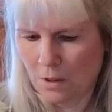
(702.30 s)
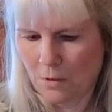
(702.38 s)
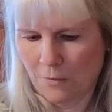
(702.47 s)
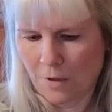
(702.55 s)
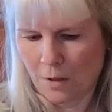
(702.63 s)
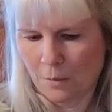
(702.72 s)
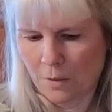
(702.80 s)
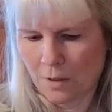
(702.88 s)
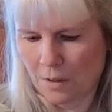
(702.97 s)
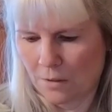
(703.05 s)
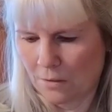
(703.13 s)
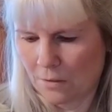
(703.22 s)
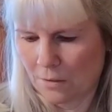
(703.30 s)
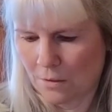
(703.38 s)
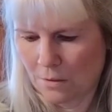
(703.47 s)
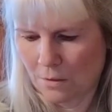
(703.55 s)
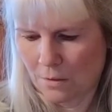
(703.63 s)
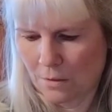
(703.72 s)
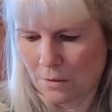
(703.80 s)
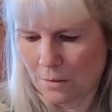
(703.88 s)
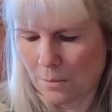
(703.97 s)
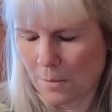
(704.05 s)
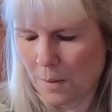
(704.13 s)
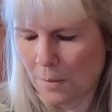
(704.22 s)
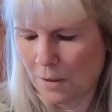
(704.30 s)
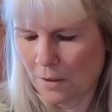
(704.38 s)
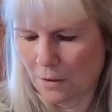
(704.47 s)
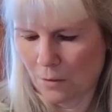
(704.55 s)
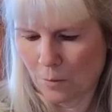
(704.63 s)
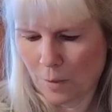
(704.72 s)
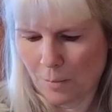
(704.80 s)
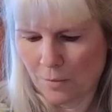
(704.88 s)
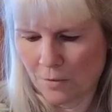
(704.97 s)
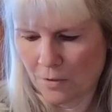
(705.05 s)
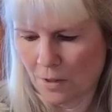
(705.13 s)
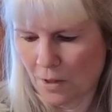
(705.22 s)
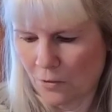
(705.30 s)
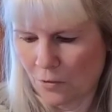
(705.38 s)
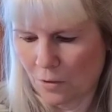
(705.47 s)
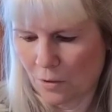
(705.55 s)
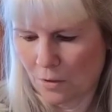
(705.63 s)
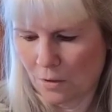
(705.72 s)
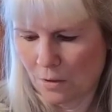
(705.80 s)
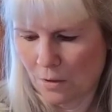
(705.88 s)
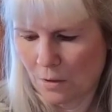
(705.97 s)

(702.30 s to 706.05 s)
Need to find one that's maybe a good representation.